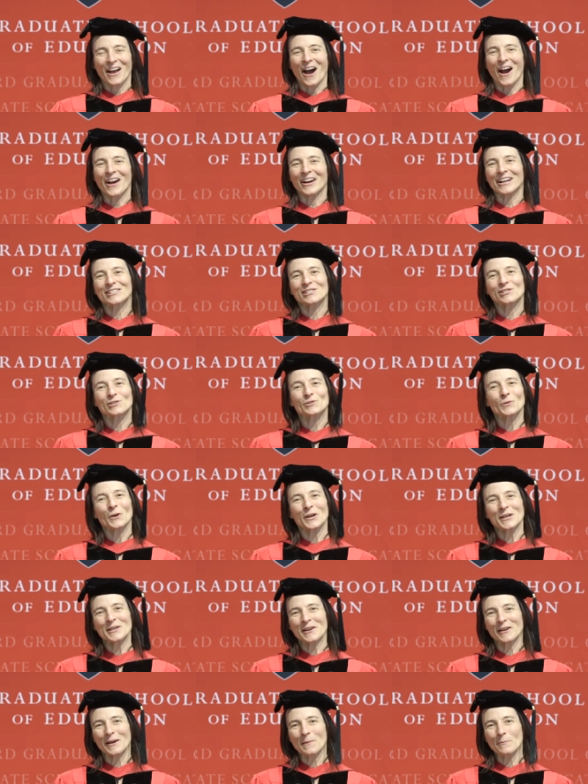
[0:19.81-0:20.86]
Our
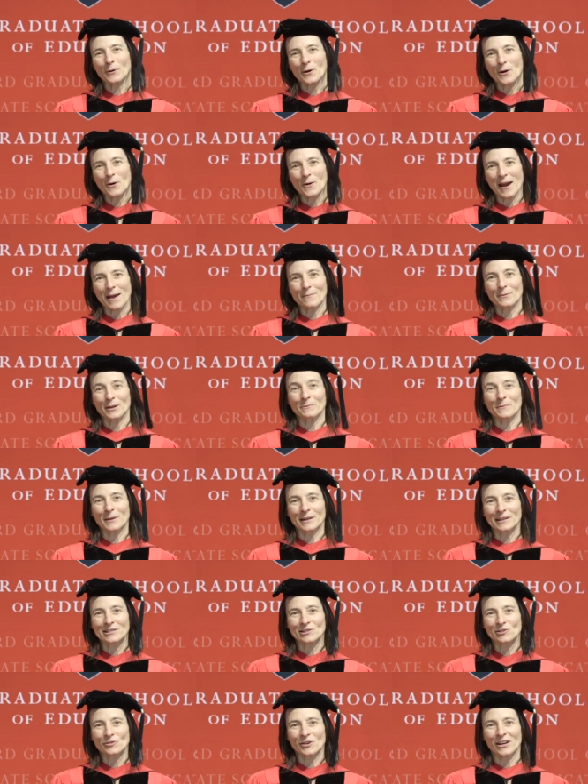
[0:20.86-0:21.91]
extraordinary program
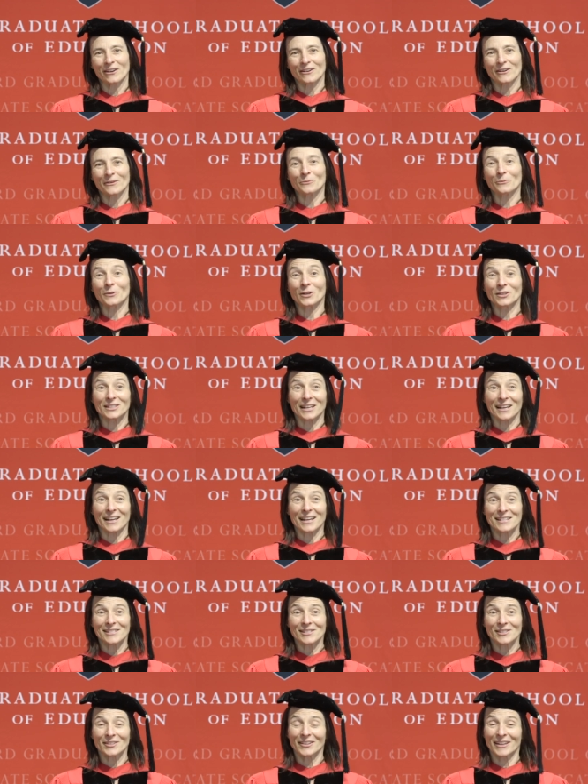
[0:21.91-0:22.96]
administrator, Rilda
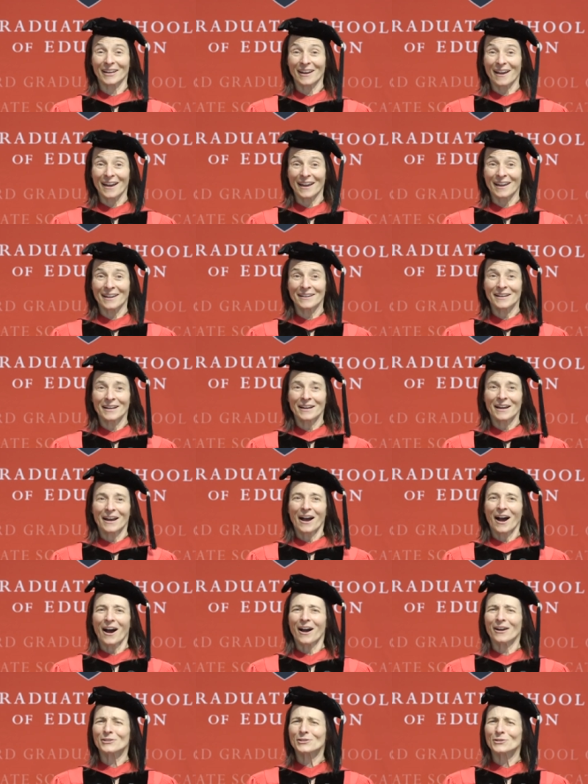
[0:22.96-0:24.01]
Kissel, and I
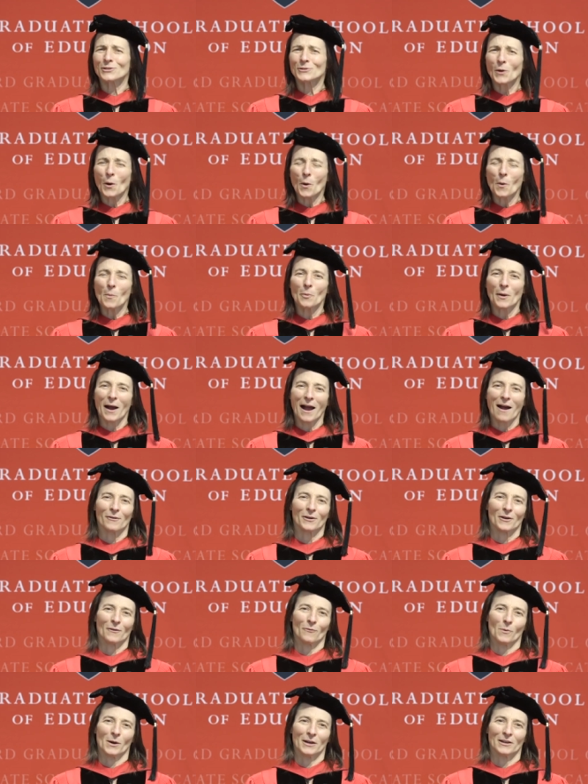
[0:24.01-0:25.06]
are so proud
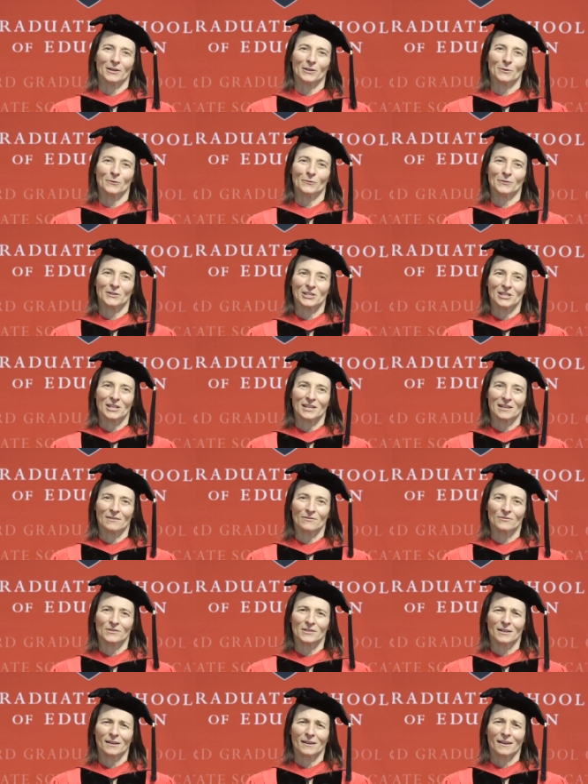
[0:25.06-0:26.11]
of what you've
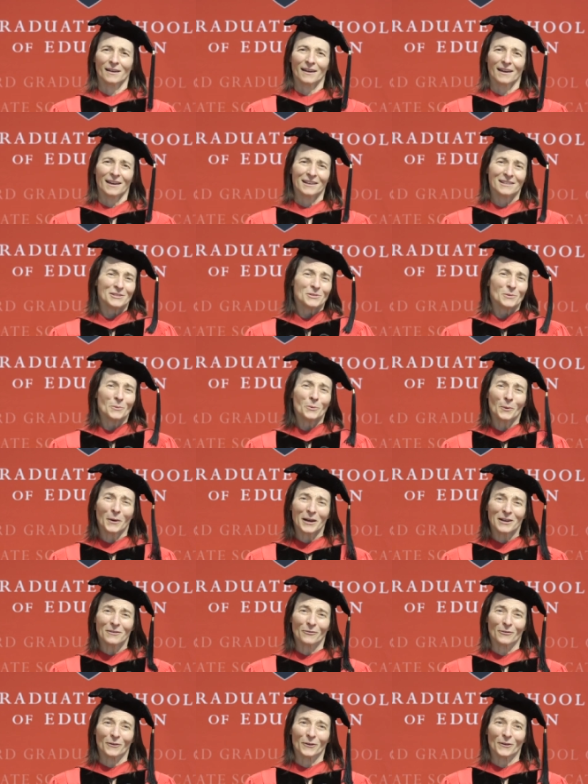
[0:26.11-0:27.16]
achieved and so
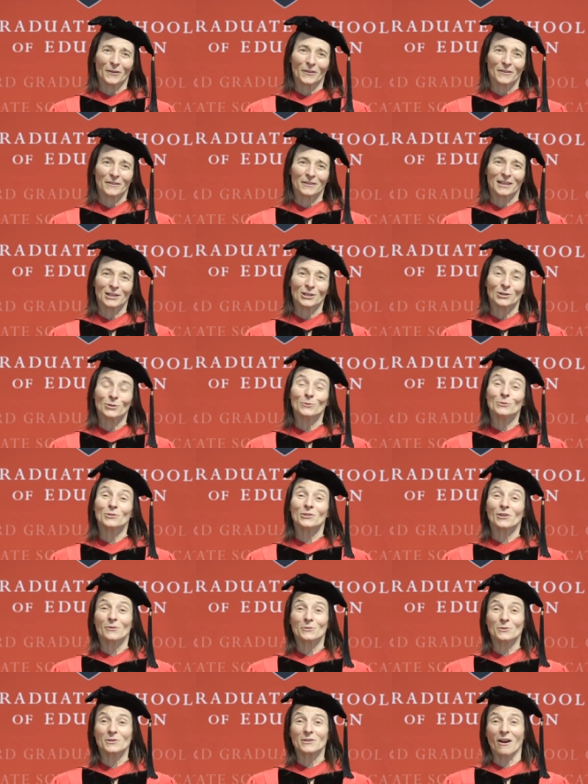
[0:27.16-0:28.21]
grateful that you
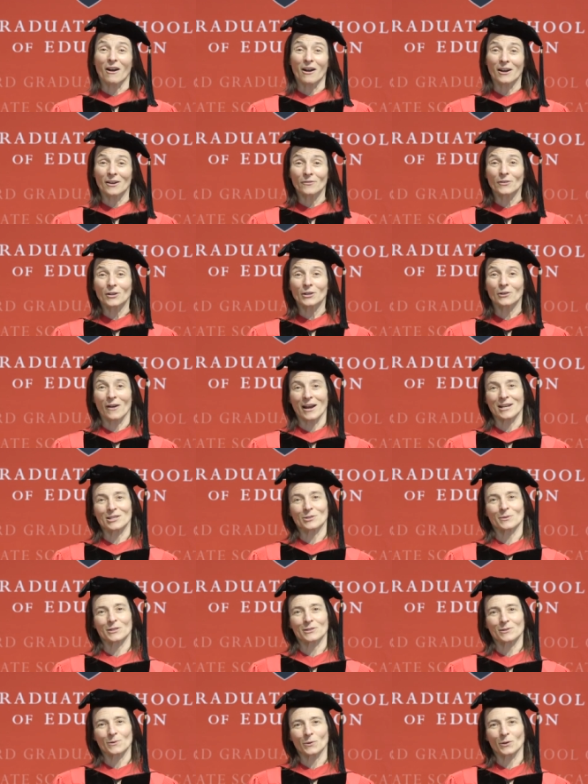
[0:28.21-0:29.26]
chose the Harvard
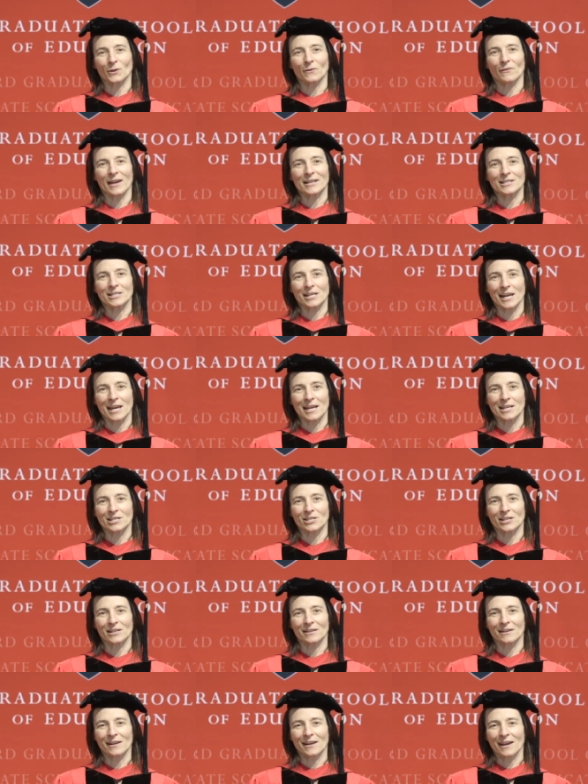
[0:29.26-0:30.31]
Graduate School of
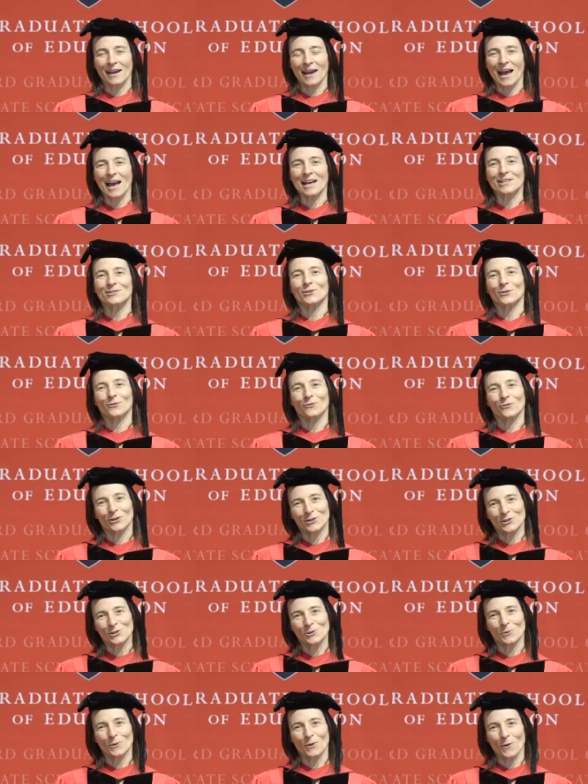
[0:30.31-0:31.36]
Education as your
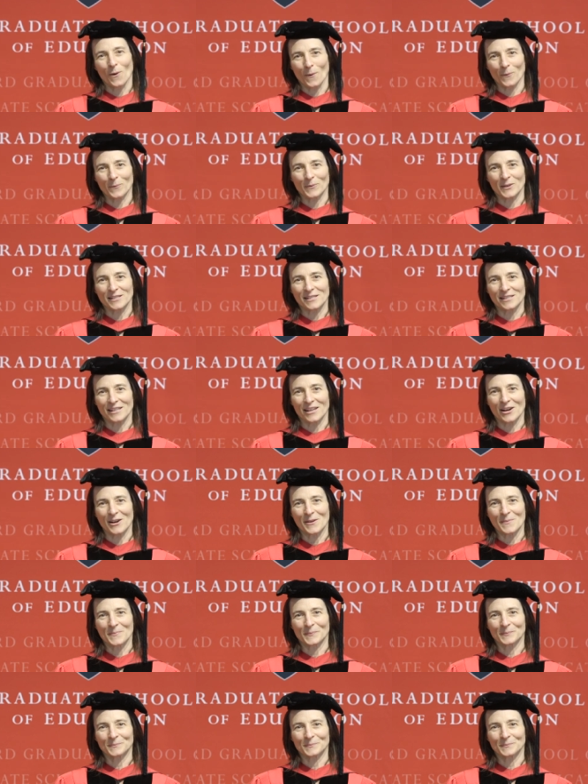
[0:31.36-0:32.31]
virtual home this year.